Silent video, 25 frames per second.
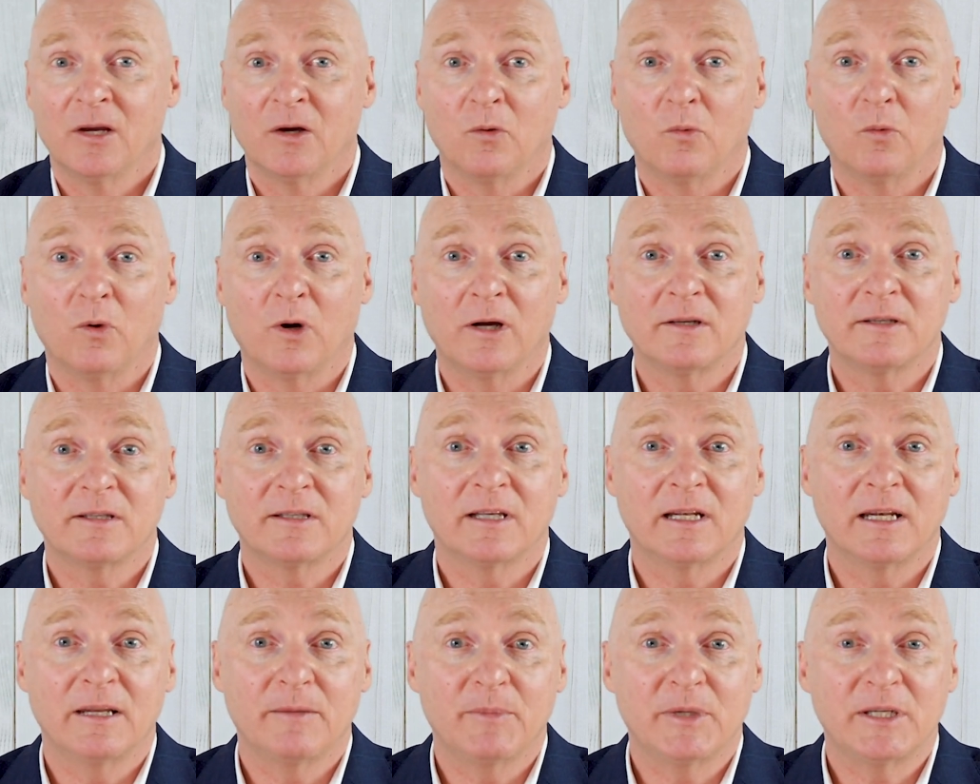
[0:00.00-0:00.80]

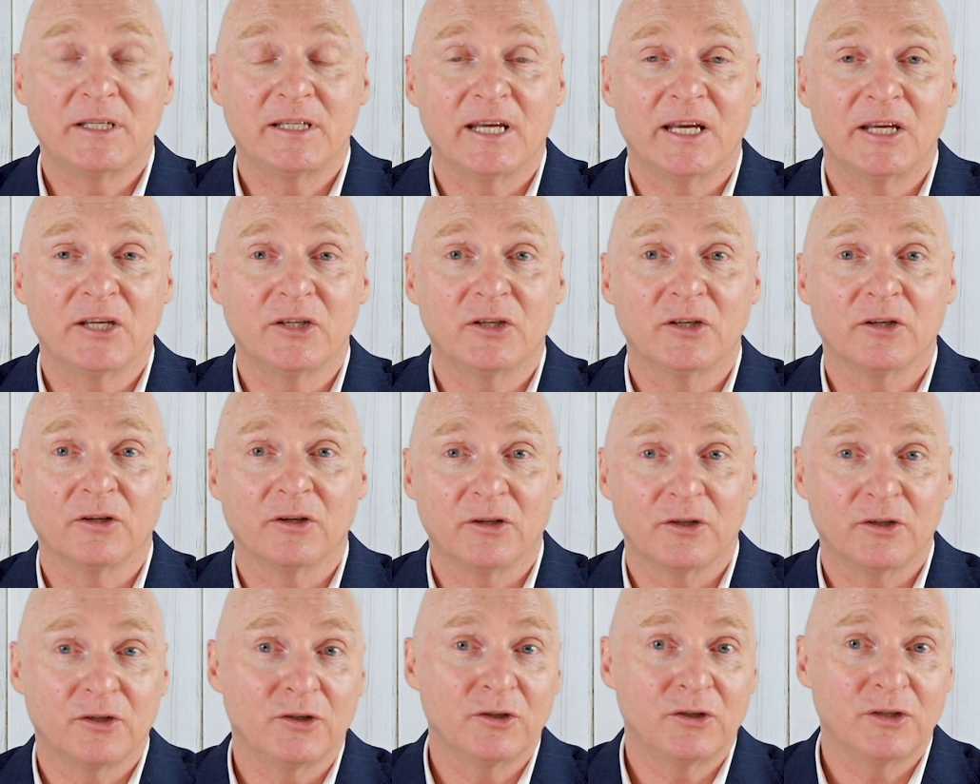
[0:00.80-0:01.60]
Whilst the limitation
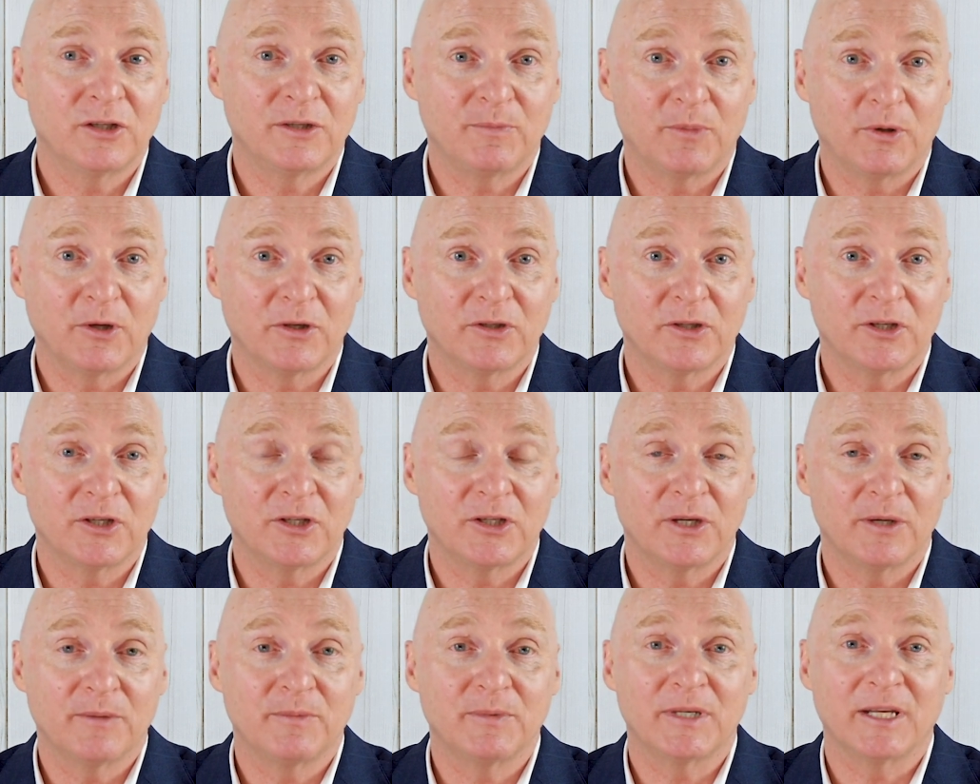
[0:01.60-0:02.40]
on 2
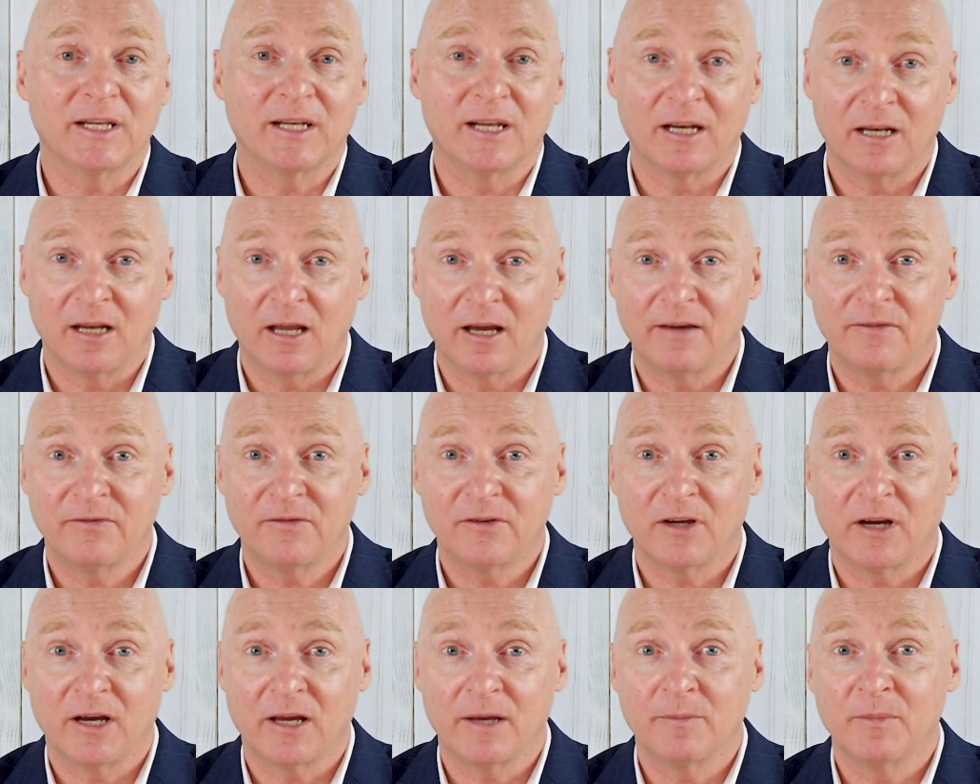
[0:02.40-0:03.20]
sponsorships in a
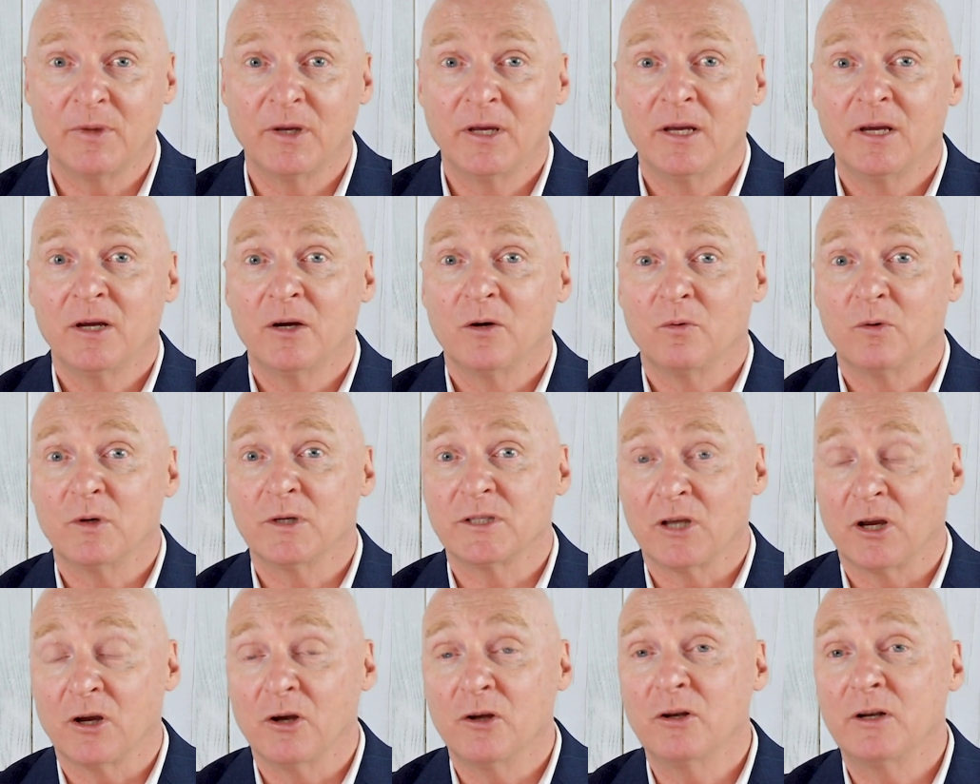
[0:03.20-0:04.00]
lifetime
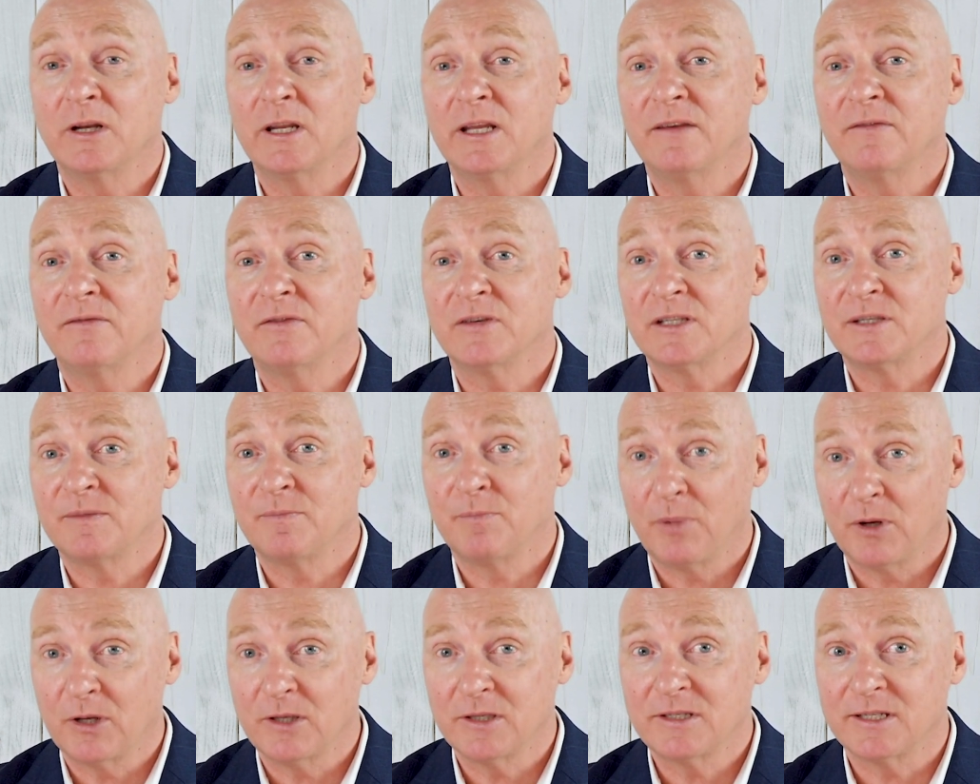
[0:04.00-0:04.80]
was only for
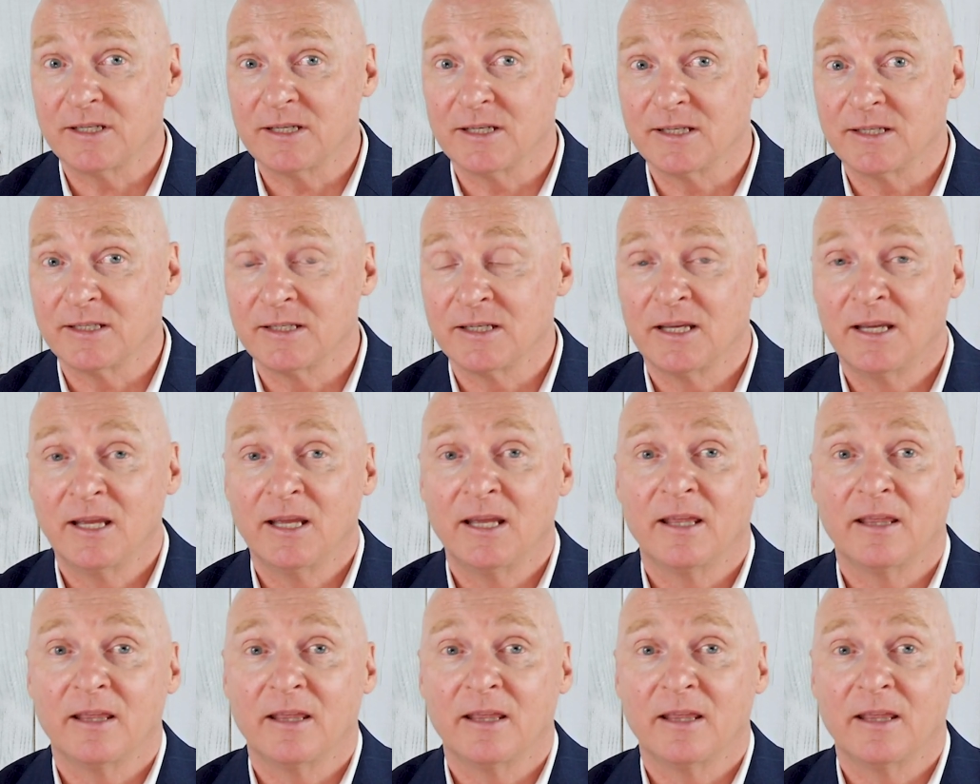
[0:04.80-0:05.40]
sponsors,